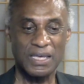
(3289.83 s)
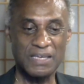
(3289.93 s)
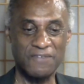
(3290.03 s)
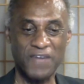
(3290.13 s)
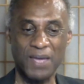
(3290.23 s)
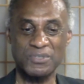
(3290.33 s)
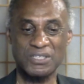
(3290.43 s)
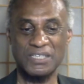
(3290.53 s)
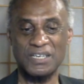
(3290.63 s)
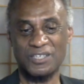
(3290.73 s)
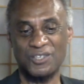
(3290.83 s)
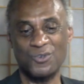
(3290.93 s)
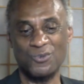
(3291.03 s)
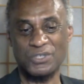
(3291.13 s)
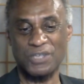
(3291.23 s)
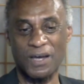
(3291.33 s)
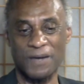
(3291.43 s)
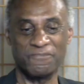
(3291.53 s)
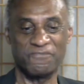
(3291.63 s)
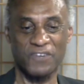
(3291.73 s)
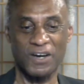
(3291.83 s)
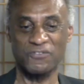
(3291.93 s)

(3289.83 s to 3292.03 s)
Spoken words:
He famously accused of